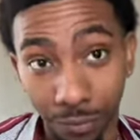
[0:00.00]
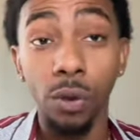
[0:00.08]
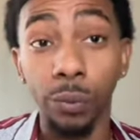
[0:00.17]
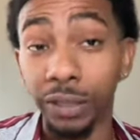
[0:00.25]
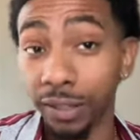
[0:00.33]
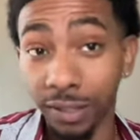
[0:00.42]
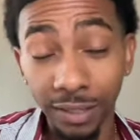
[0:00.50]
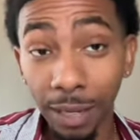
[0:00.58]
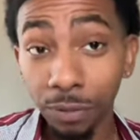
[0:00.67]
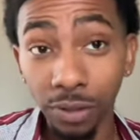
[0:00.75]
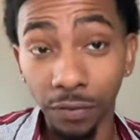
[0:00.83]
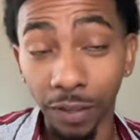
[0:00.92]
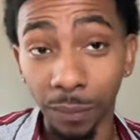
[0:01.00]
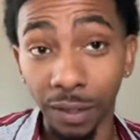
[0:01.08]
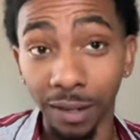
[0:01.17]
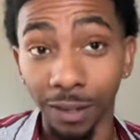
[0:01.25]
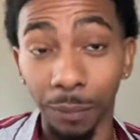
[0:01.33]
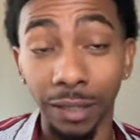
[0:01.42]
With the exception of
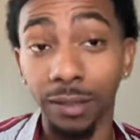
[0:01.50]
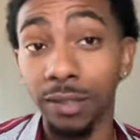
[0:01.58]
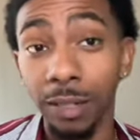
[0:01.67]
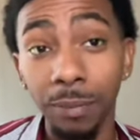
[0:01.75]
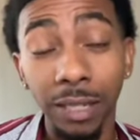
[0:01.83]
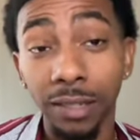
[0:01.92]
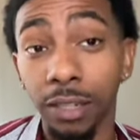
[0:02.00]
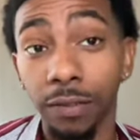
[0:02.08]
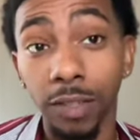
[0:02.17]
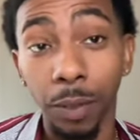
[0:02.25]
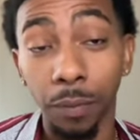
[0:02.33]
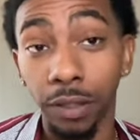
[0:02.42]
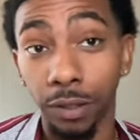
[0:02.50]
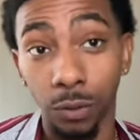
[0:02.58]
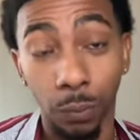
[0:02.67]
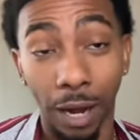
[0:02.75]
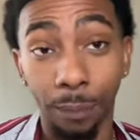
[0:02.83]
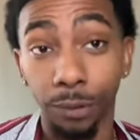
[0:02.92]
Eminem, it seems as if some of these
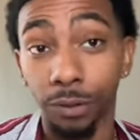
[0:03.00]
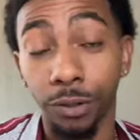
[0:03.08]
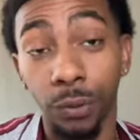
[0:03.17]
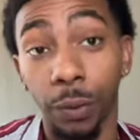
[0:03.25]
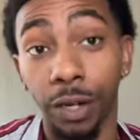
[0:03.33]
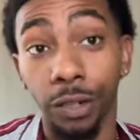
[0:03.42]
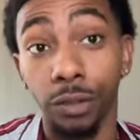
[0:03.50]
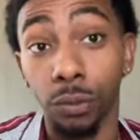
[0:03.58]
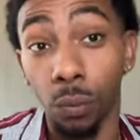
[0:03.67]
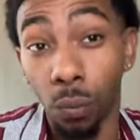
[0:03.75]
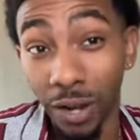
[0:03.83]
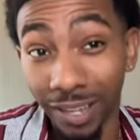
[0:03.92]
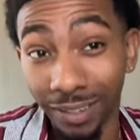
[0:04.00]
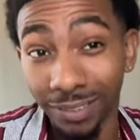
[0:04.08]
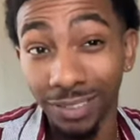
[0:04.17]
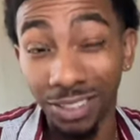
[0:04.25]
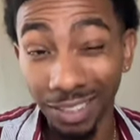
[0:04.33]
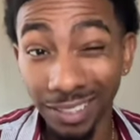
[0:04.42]
rappers' careers went
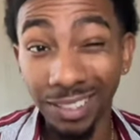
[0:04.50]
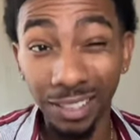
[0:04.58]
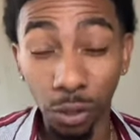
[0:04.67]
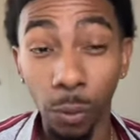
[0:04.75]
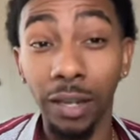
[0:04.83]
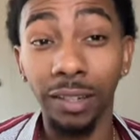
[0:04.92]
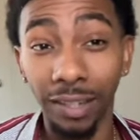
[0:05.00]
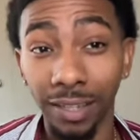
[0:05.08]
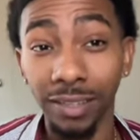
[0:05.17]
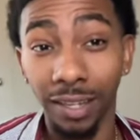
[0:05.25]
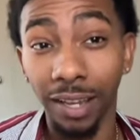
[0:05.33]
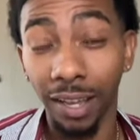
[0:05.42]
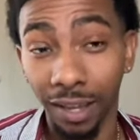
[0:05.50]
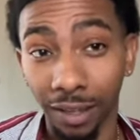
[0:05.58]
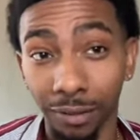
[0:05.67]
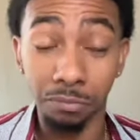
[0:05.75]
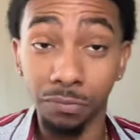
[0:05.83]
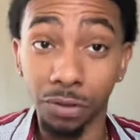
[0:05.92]
just as quickly as they
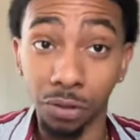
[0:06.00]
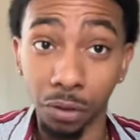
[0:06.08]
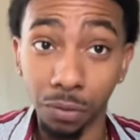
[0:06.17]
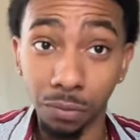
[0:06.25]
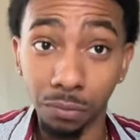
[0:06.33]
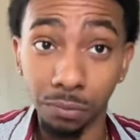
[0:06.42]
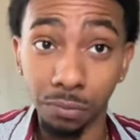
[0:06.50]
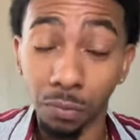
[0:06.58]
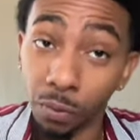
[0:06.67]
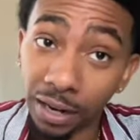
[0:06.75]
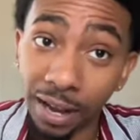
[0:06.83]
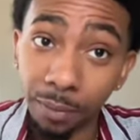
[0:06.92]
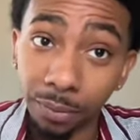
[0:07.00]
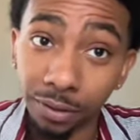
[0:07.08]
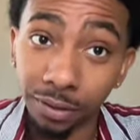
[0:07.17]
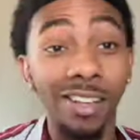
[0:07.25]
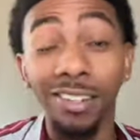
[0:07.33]
came. So, what happened?